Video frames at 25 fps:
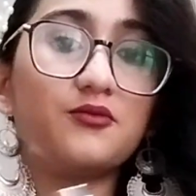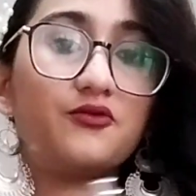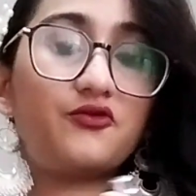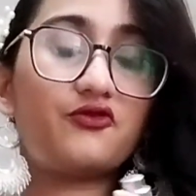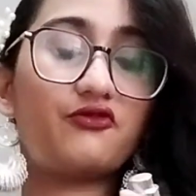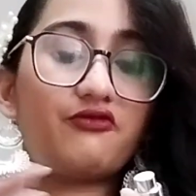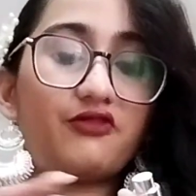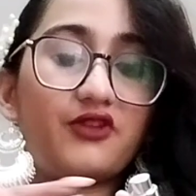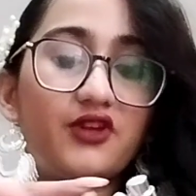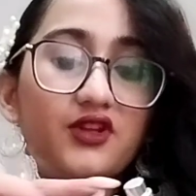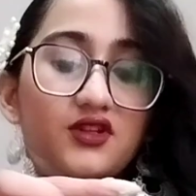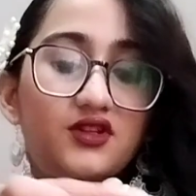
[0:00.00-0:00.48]

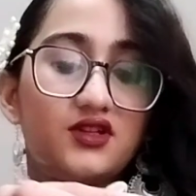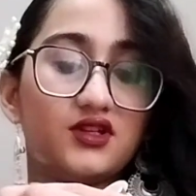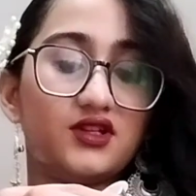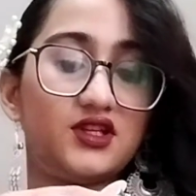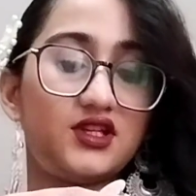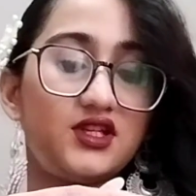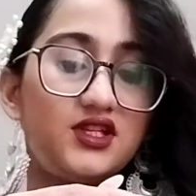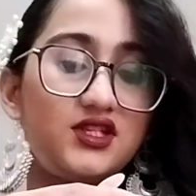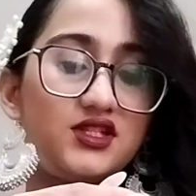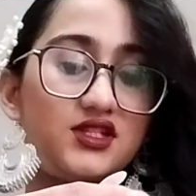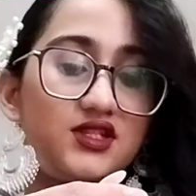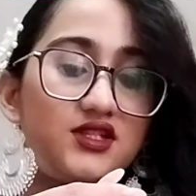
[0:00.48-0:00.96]
With
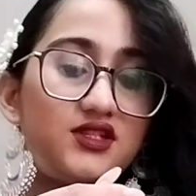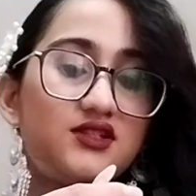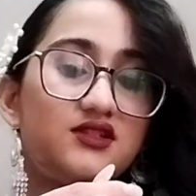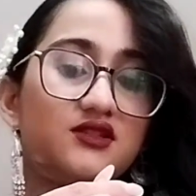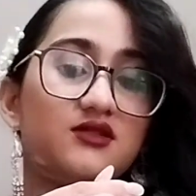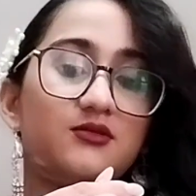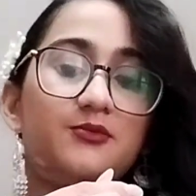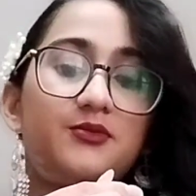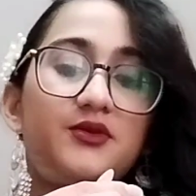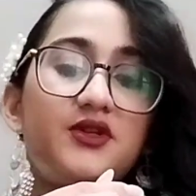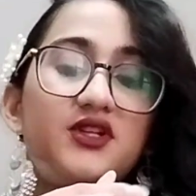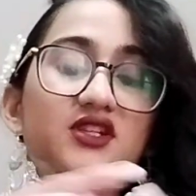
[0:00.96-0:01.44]
this
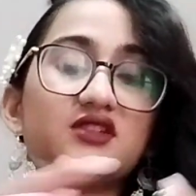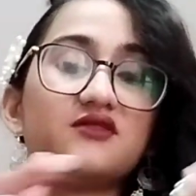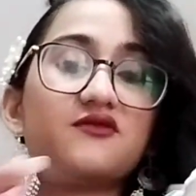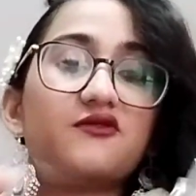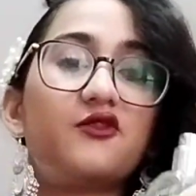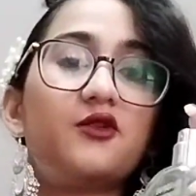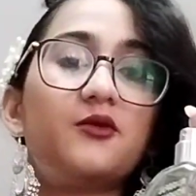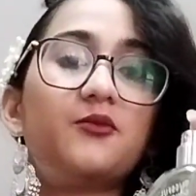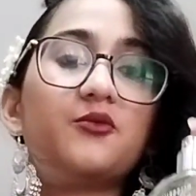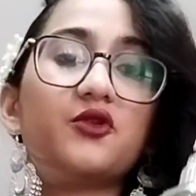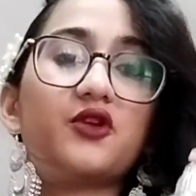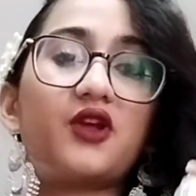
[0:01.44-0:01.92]
is
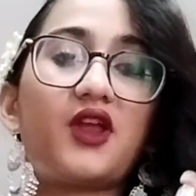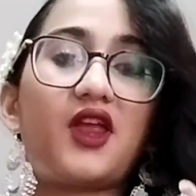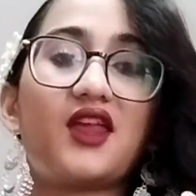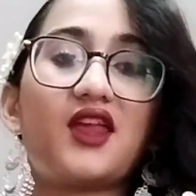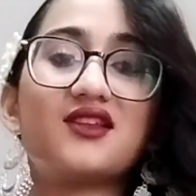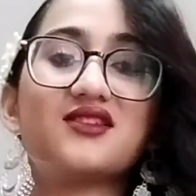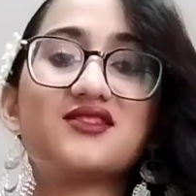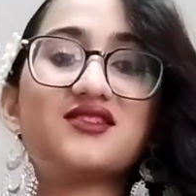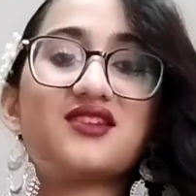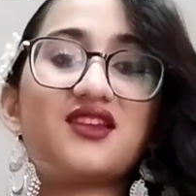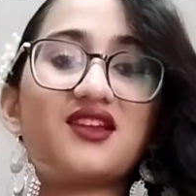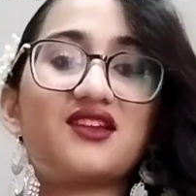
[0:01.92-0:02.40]
Blissful Bouquet.
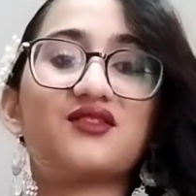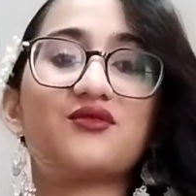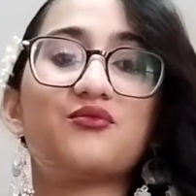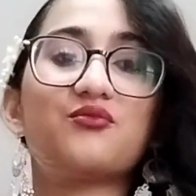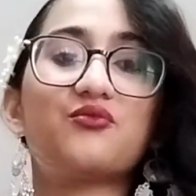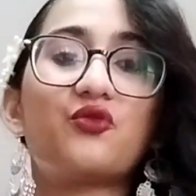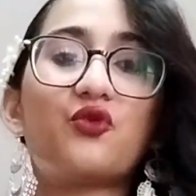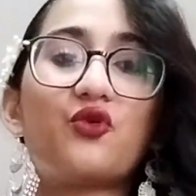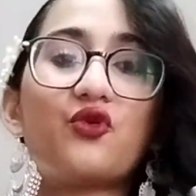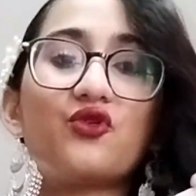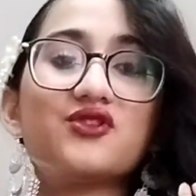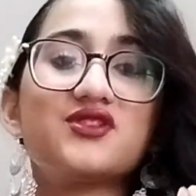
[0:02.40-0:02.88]
It's the
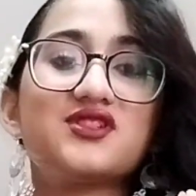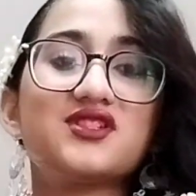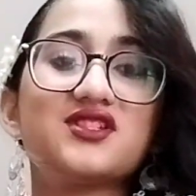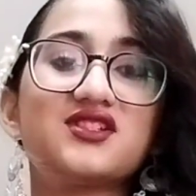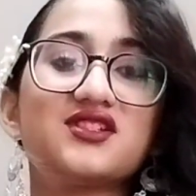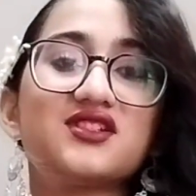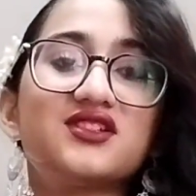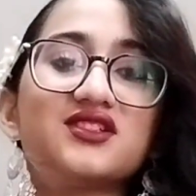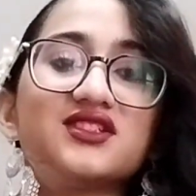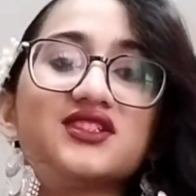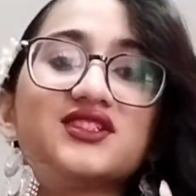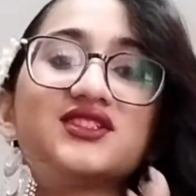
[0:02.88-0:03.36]

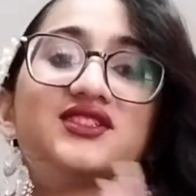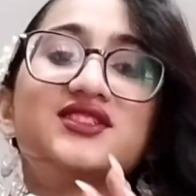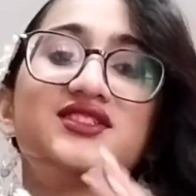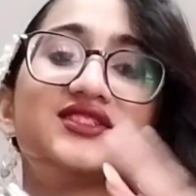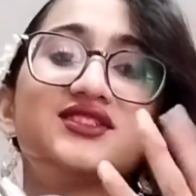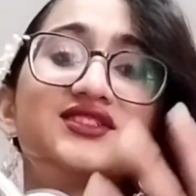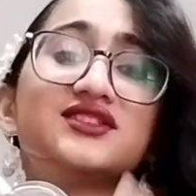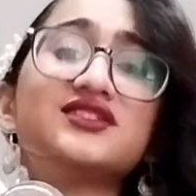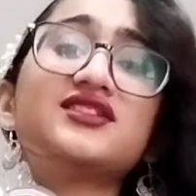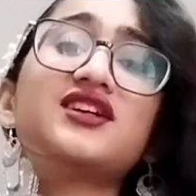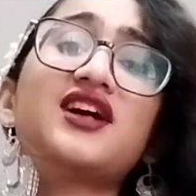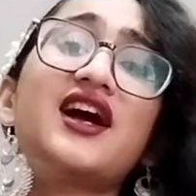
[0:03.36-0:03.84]
most
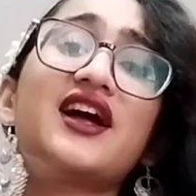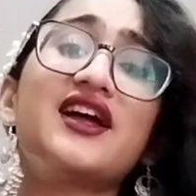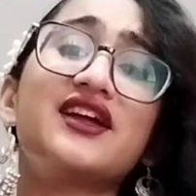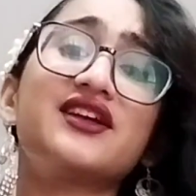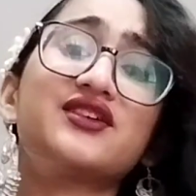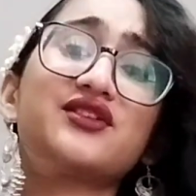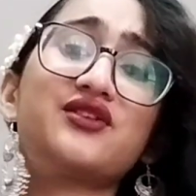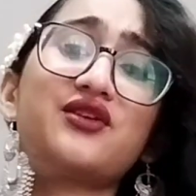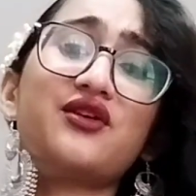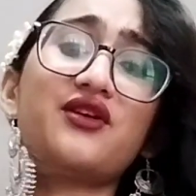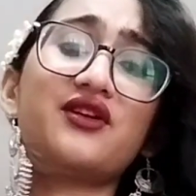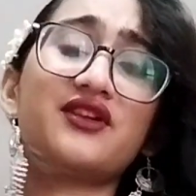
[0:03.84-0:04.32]

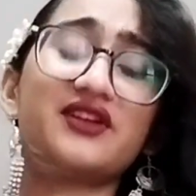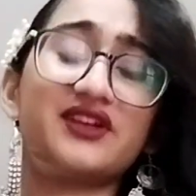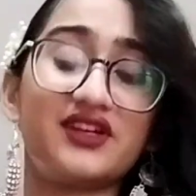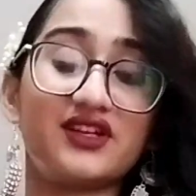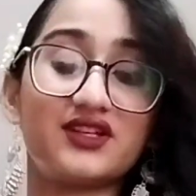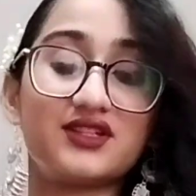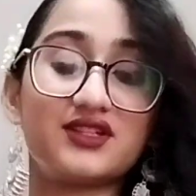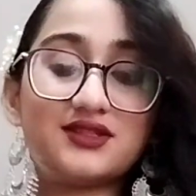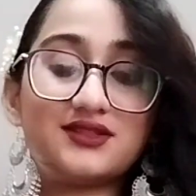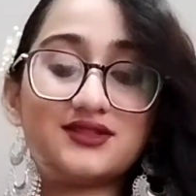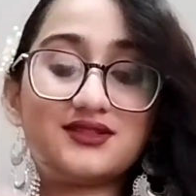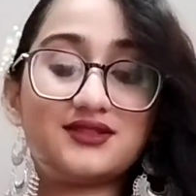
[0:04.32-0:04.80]

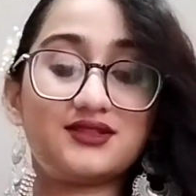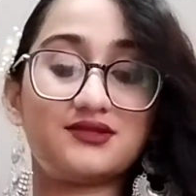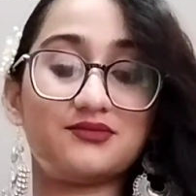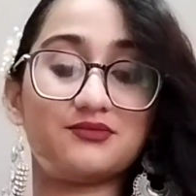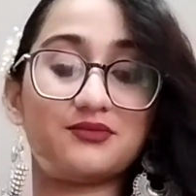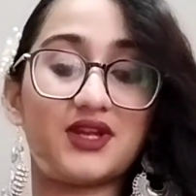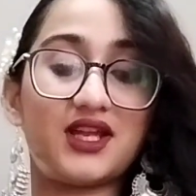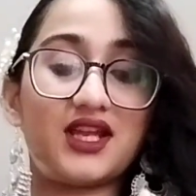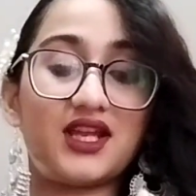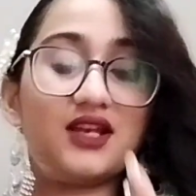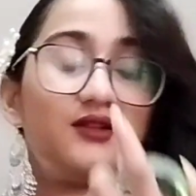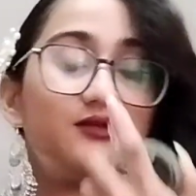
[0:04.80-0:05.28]
iconic
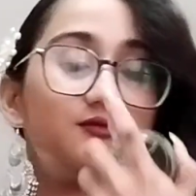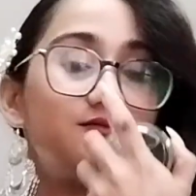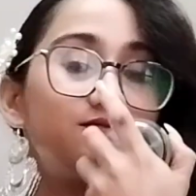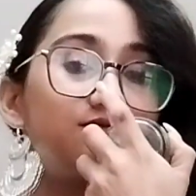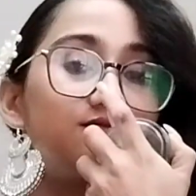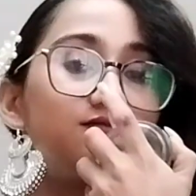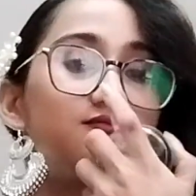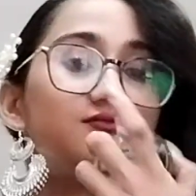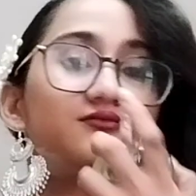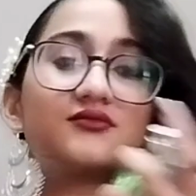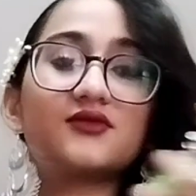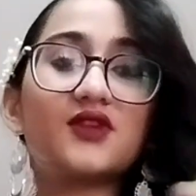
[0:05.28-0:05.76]
smell.
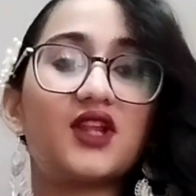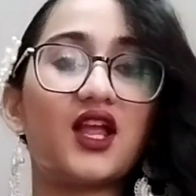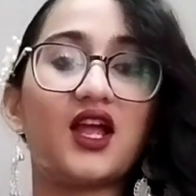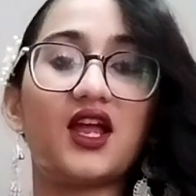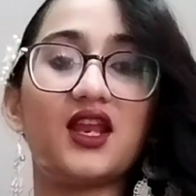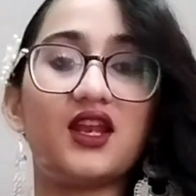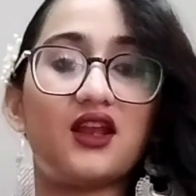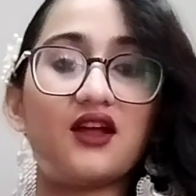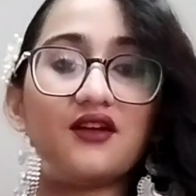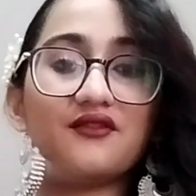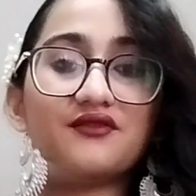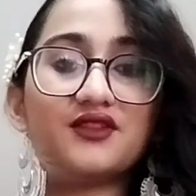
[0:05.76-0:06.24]
I
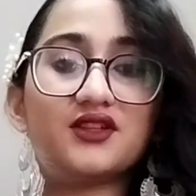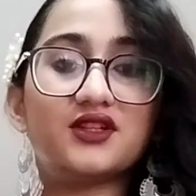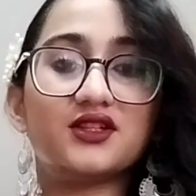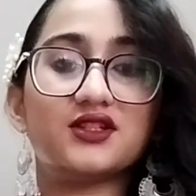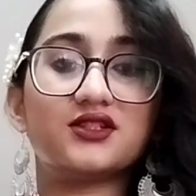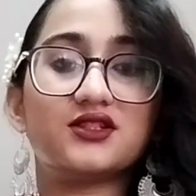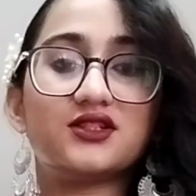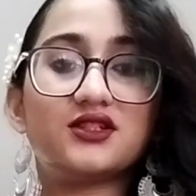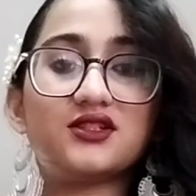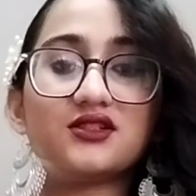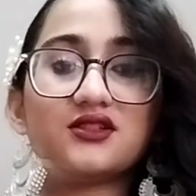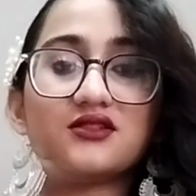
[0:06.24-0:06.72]
love
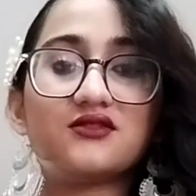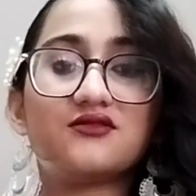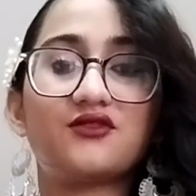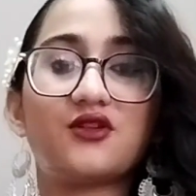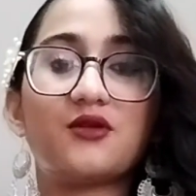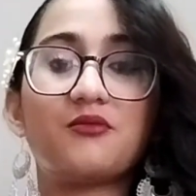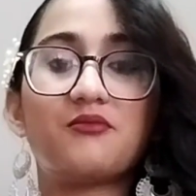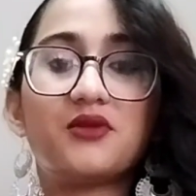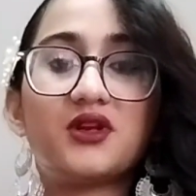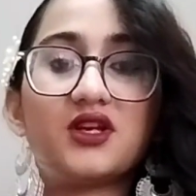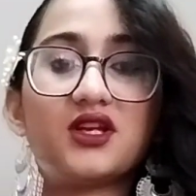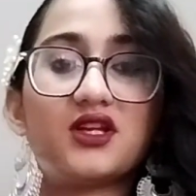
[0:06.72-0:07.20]
this. This is
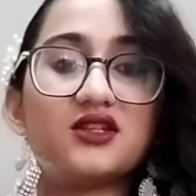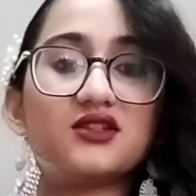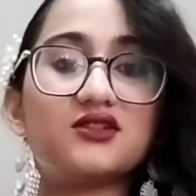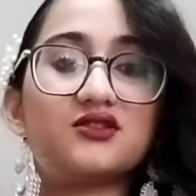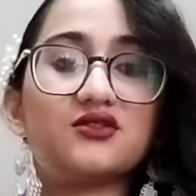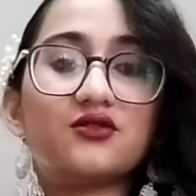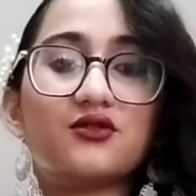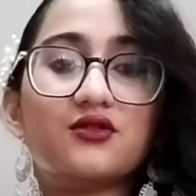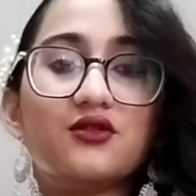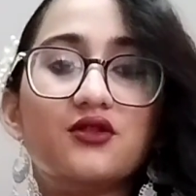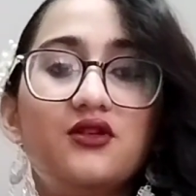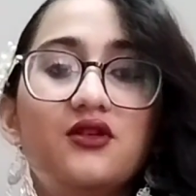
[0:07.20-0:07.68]
from
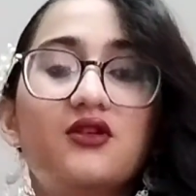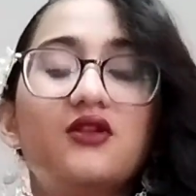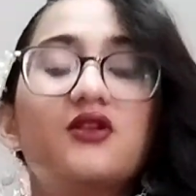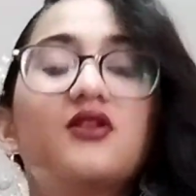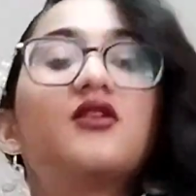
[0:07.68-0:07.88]
Miniso.